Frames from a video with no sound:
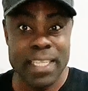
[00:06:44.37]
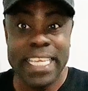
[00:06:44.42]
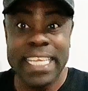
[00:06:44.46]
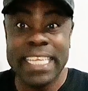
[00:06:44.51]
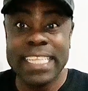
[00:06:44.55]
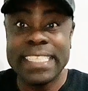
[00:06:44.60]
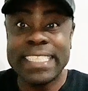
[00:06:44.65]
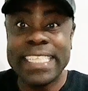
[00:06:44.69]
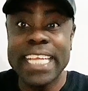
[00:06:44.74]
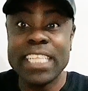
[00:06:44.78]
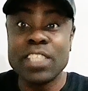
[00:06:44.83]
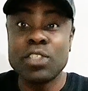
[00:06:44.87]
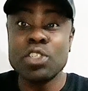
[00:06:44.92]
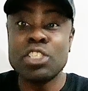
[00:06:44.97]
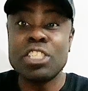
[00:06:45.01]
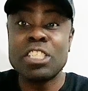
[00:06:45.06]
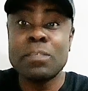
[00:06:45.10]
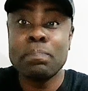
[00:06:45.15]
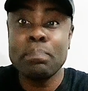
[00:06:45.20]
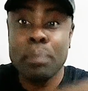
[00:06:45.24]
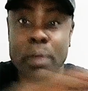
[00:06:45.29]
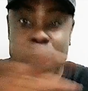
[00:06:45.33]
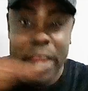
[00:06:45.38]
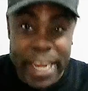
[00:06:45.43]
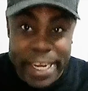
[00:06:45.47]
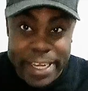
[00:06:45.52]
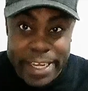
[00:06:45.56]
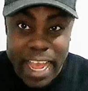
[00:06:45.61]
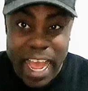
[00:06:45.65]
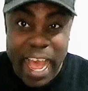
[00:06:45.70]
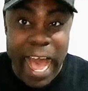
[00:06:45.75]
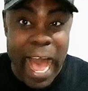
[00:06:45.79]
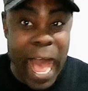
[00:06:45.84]
intend to
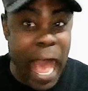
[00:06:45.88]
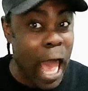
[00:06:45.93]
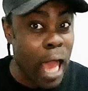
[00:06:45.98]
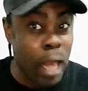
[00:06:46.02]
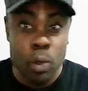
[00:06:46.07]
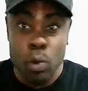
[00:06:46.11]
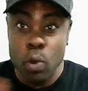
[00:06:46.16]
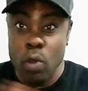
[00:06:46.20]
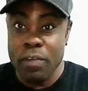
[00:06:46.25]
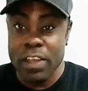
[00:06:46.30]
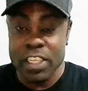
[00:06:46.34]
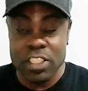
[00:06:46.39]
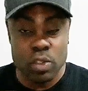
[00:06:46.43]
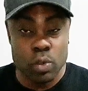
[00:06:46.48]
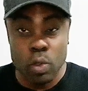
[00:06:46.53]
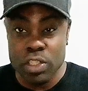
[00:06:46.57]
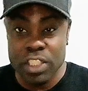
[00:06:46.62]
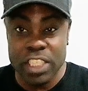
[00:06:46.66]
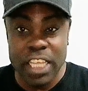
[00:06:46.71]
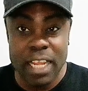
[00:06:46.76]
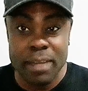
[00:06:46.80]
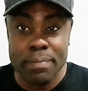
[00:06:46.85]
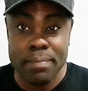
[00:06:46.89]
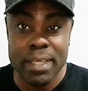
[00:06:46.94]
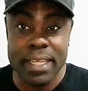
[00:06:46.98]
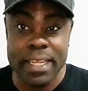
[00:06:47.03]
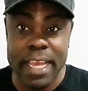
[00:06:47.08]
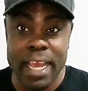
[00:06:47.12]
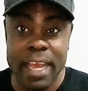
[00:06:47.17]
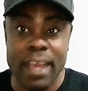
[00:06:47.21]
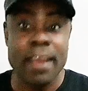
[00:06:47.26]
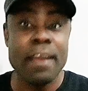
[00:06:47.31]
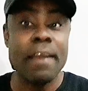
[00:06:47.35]
spread all over social
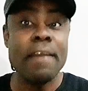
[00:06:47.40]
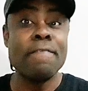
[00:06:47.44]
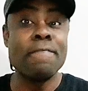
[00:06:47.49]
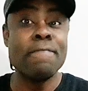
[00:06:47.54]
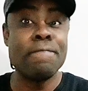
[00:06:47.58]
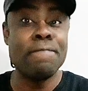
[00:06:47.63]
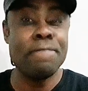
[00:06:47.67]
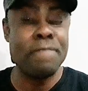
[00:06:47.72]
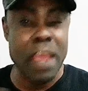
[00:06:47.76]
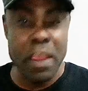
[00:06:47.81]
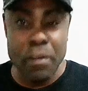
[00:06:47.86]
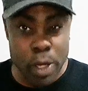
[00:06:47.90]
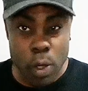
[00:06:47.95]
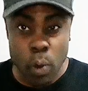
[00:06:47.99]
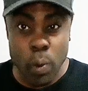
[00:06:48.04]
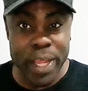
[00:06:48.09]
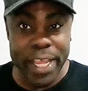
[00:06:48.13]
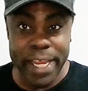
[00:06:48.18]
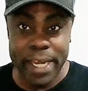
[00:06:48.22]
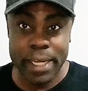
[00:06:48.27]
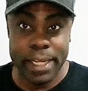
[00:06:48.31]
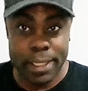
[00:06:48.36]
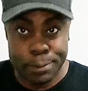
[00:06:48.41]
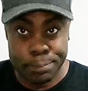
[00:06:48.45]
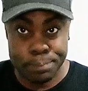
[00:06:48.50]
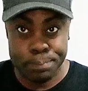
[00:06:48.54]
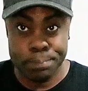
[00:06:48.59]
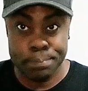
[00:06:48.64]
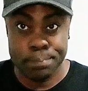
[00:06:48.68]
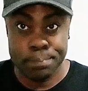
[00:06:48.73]
media very quickly.